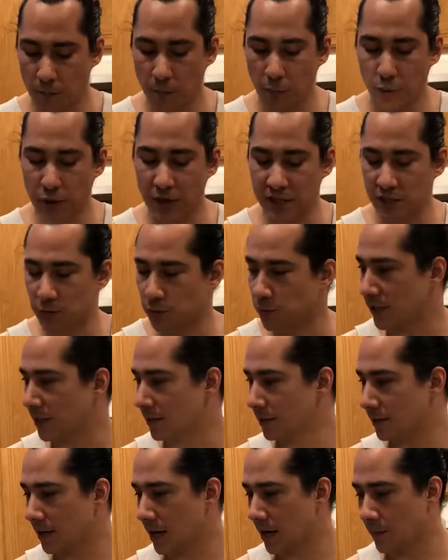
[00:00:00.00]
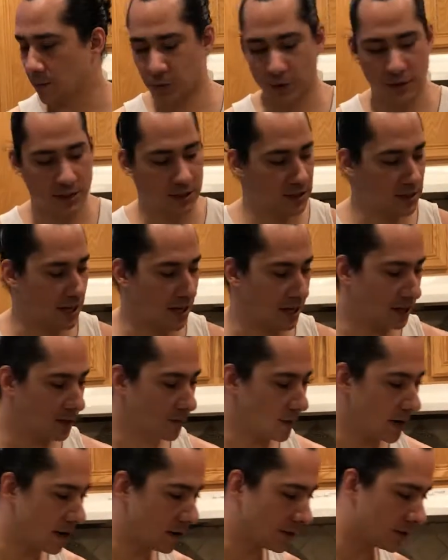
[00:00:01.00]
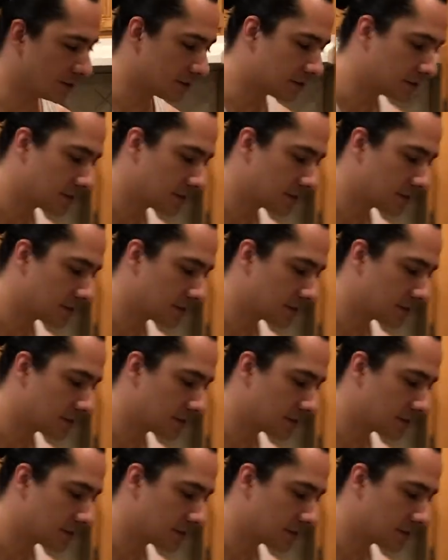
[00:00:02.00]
Pretty sweet. I'm pretty excited about it.